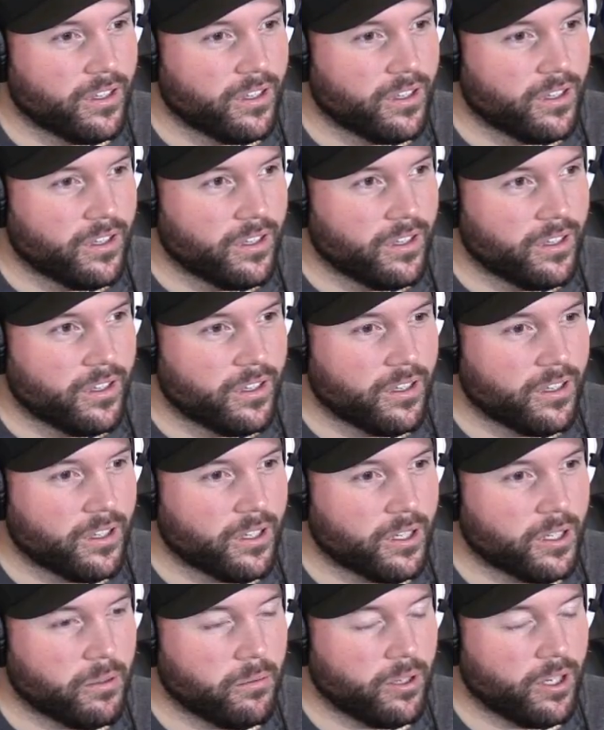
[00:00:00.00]
If you go
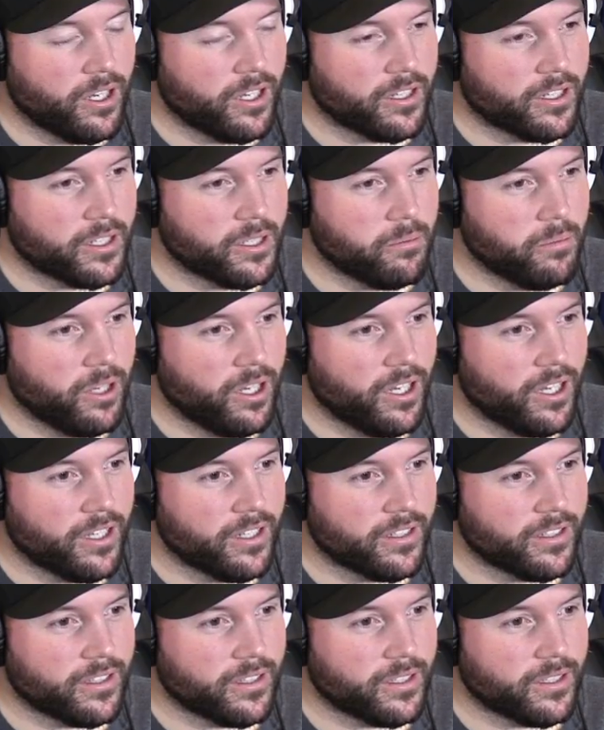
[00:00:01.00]
up come on, every come on.
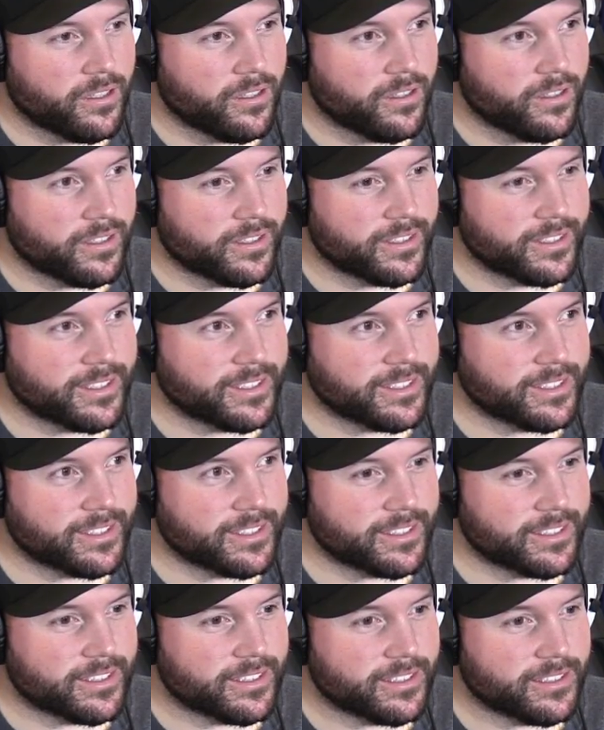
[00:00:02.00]
once in a while with a
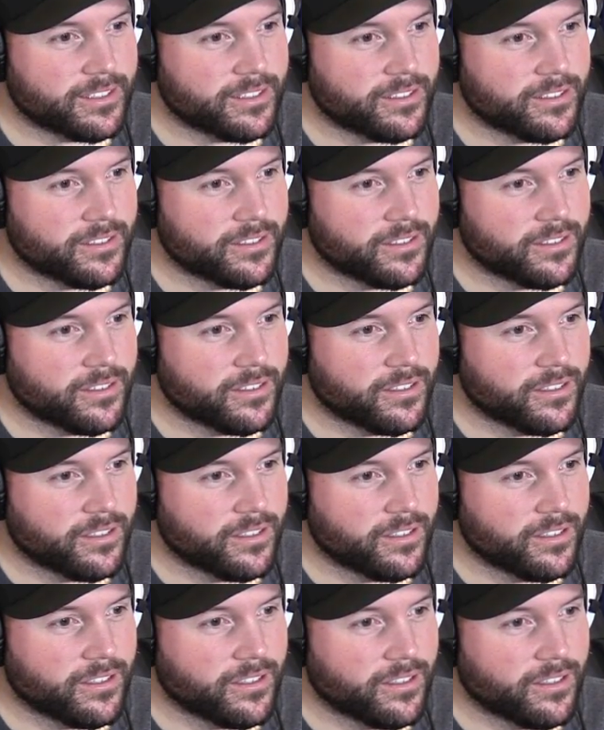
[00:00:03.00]
fastball, mm. you'll
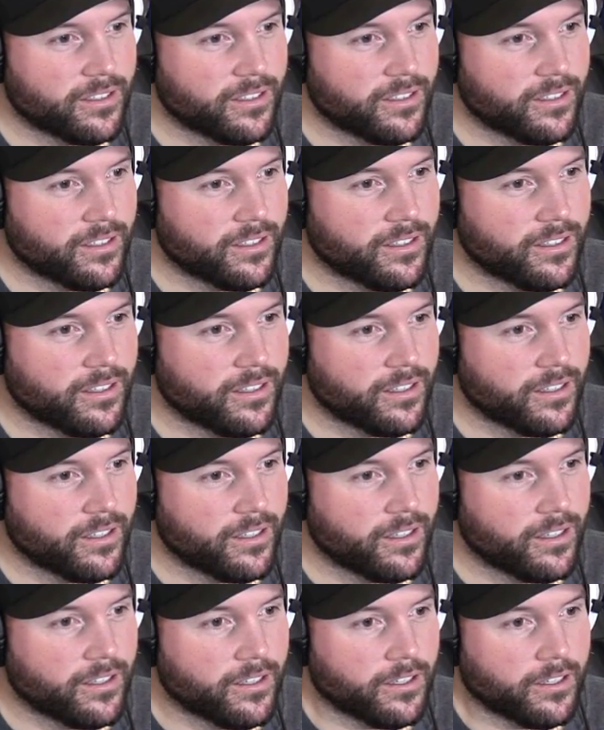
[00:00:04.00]
be fine, but
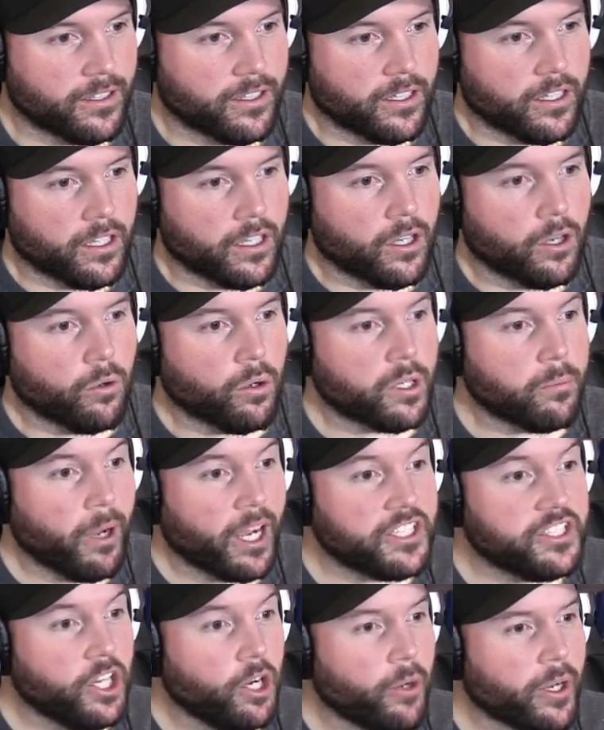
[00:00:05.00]
what am
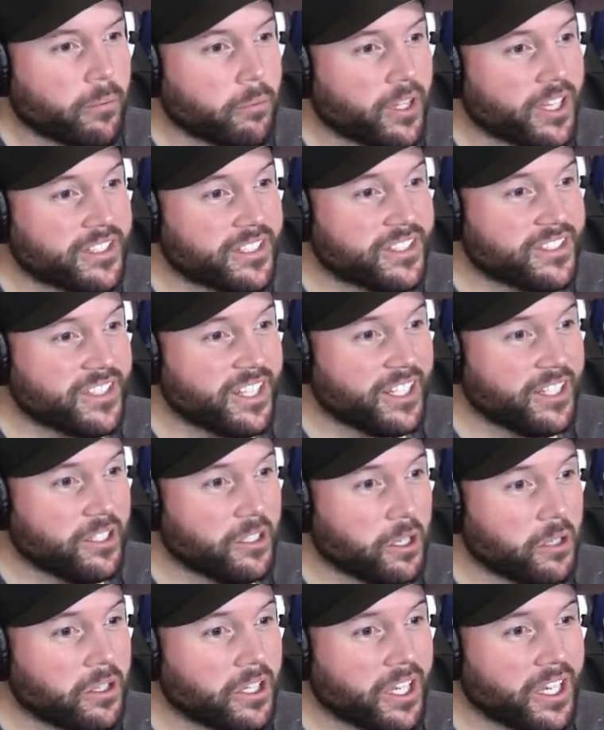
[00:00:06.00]
I doing? That's a single,
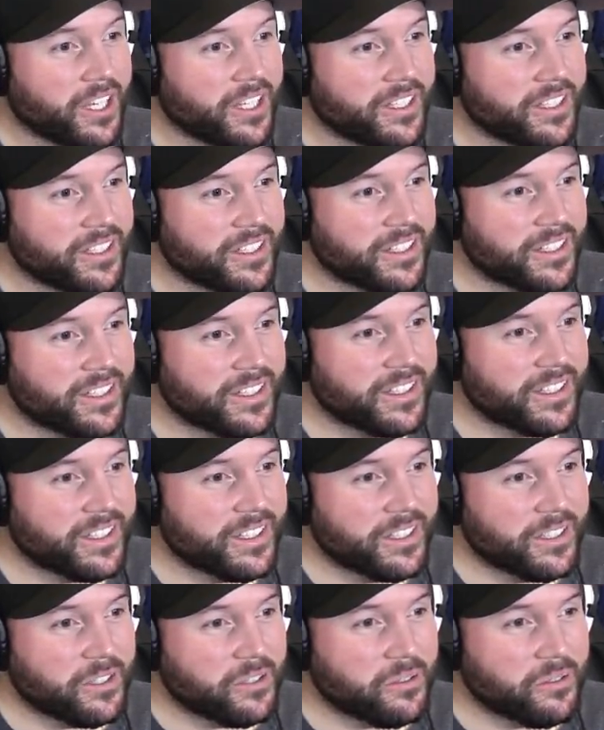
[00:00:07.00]
okay.
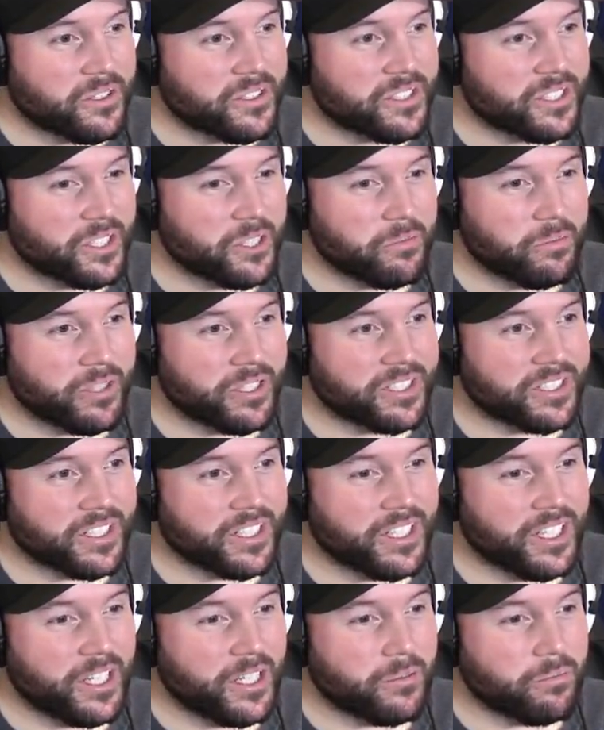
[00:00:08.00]
Wasn't a good pitch to
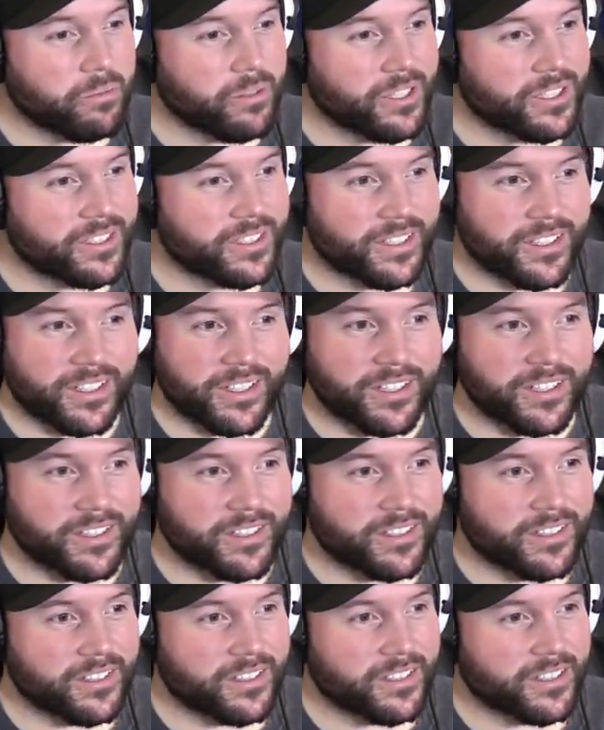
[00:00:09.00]
hit, but uh,
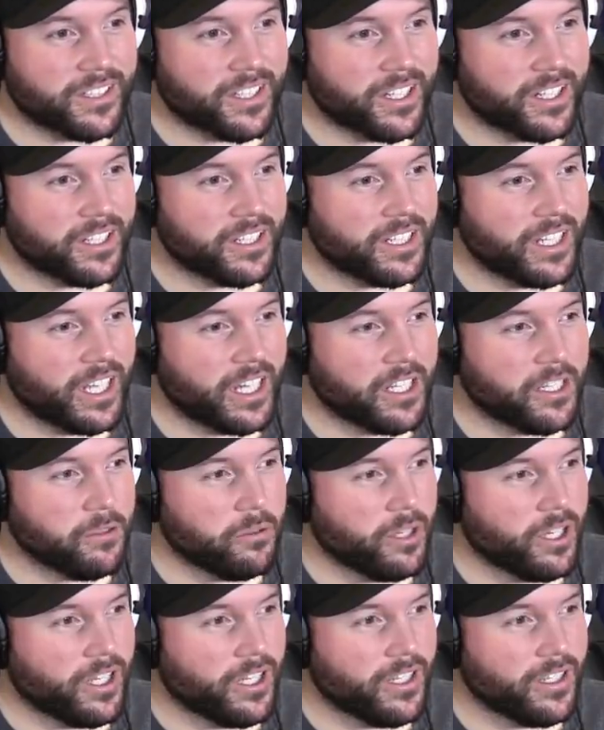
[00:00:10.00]
got hit
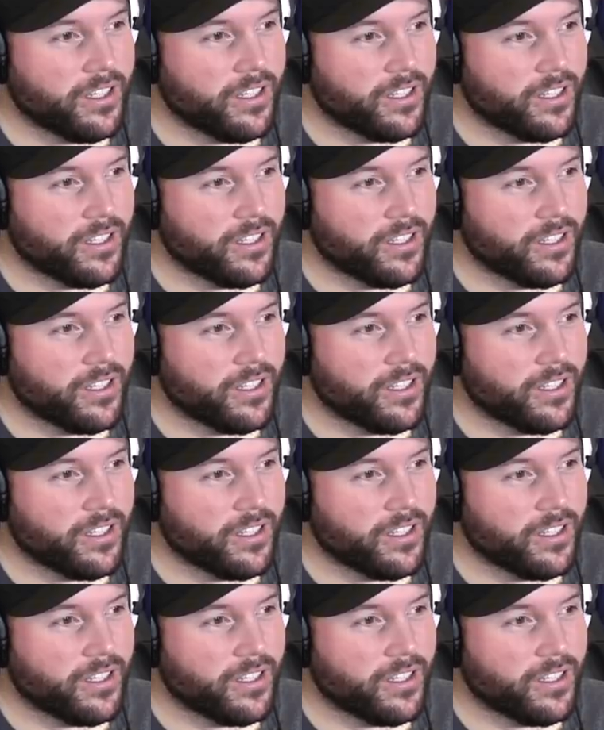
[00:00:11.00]
anyway.